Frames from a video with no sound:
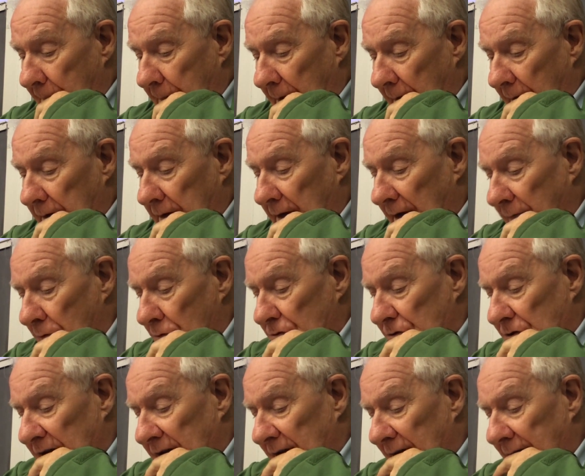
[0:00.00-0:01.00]
and
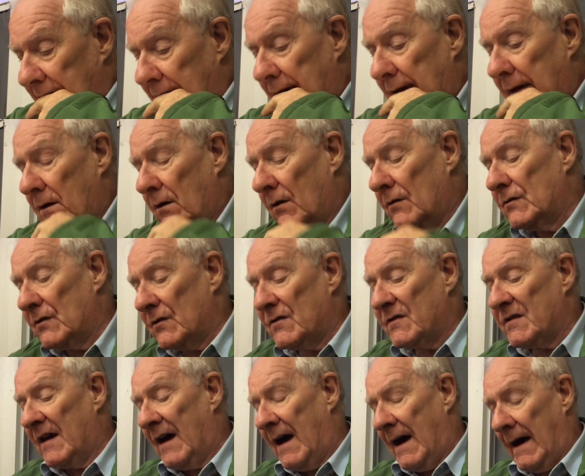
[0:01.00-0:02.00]
revolutionary on the
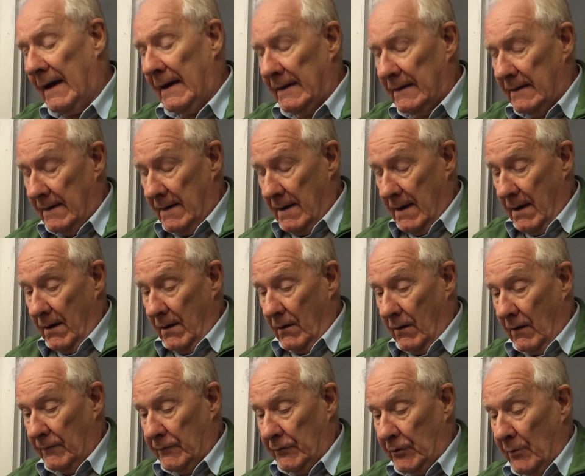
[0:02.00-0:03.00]
side
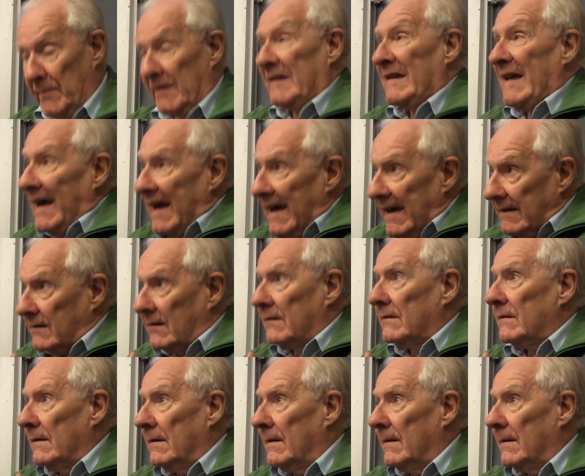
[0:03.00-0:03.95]
of dominated,